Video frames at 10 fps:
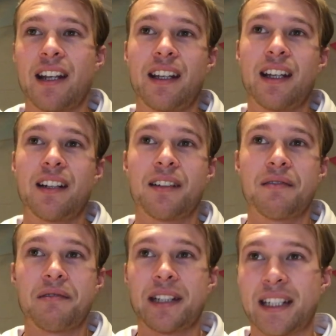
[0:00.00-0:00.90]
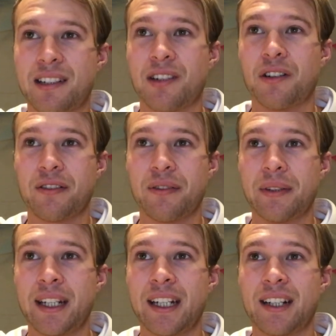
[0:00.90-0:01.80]
and then we can talk
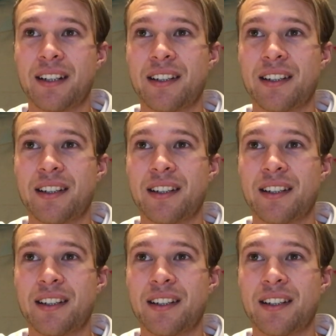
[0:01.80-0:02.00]
from there.